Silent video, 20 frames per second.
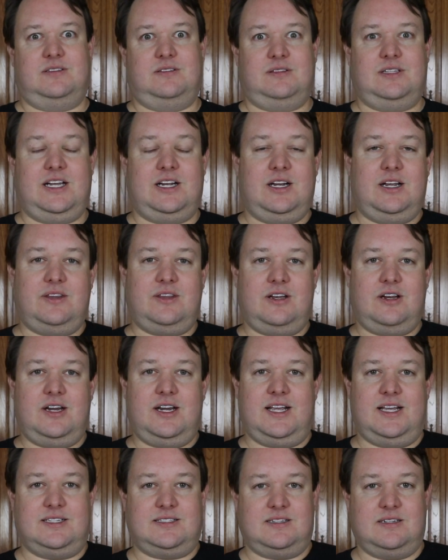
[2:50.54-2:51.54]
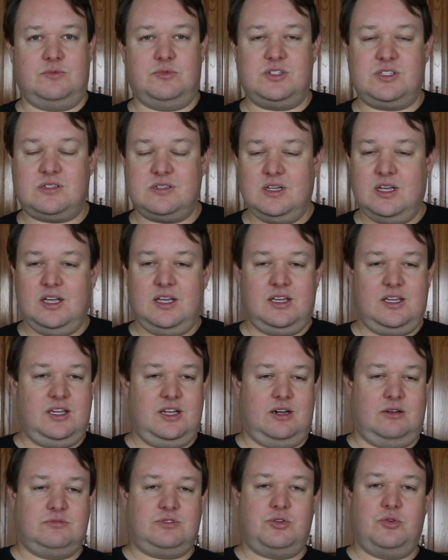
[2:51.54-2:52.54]
there it is, and it was,
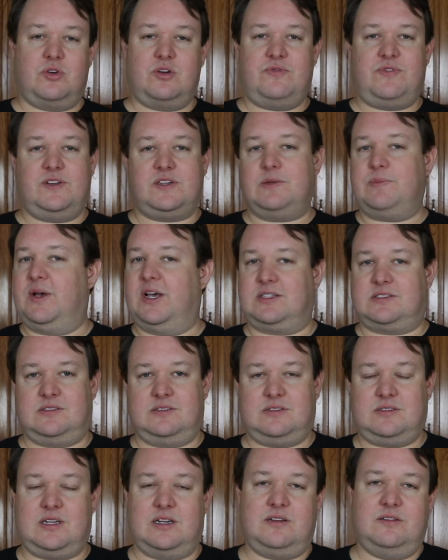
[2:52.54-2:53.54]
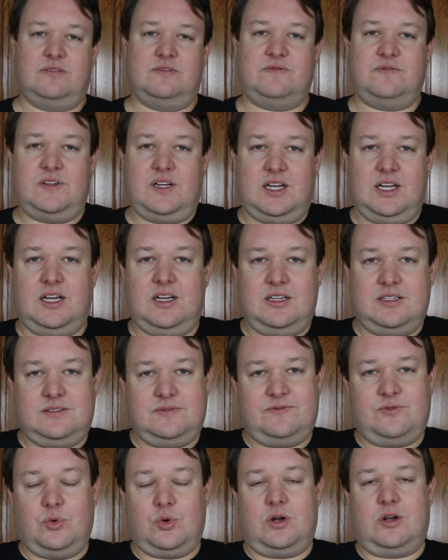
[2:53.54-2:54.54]
$250 instead of
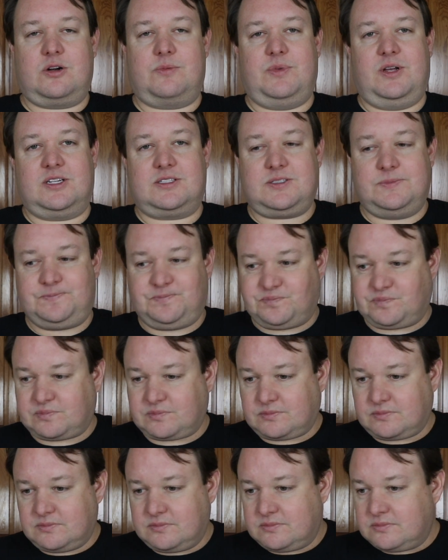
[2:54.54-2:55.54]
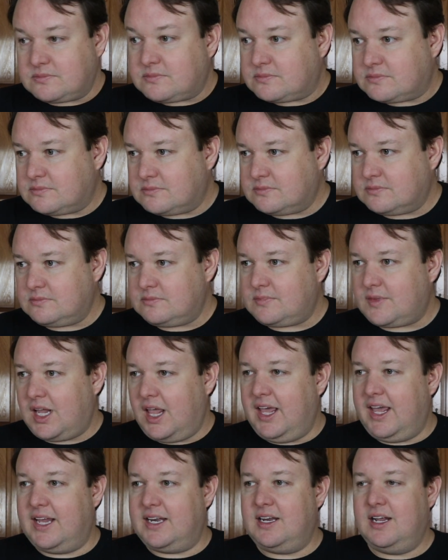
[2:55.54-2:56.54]
$400.
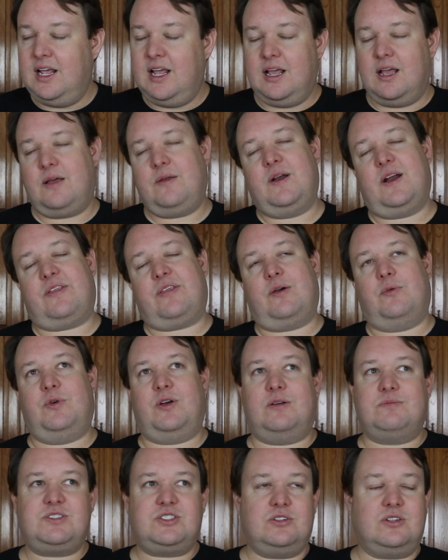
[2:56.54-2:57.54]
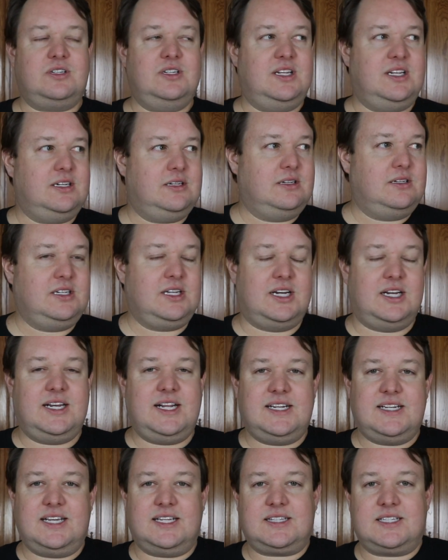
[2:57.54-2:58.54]
And I thought, well, I'm still gonna
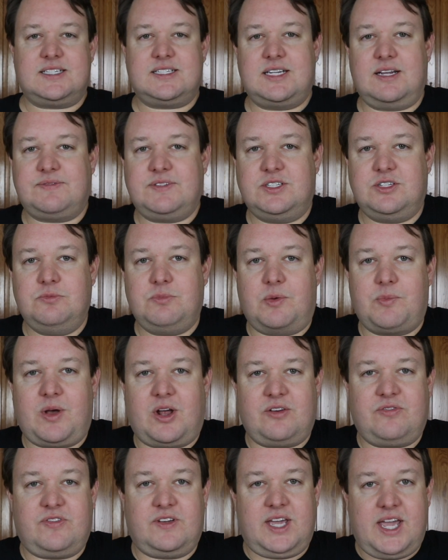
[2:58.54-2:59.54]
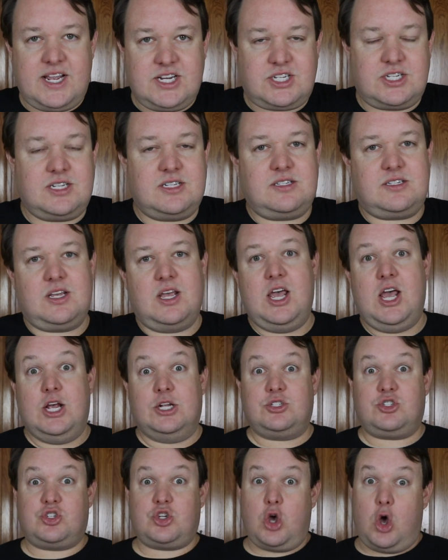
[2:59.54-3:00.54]
need to get the stuff to do my modifications.
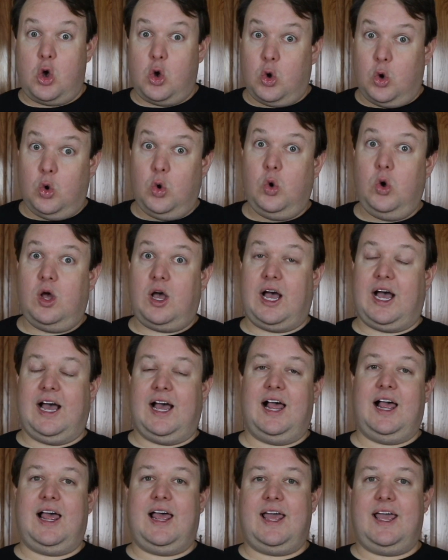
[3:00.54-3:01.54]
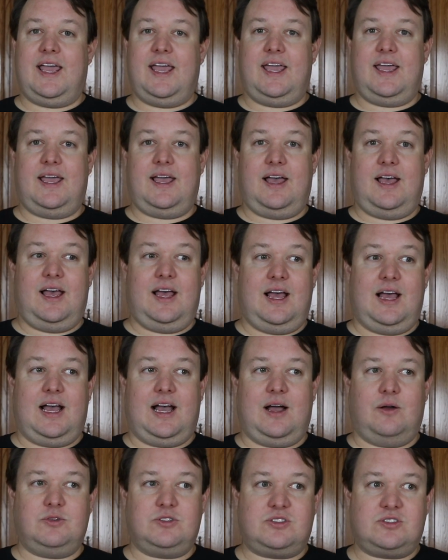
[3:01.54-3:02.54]
So I
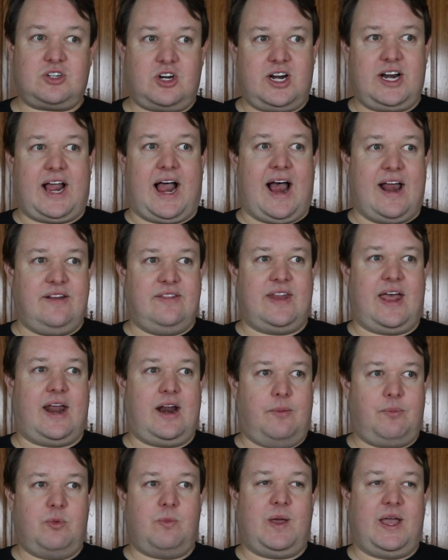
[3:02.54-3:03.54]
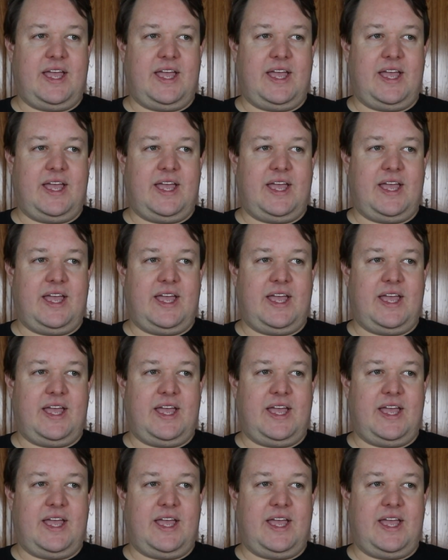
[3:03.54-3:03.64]
started adding that up in my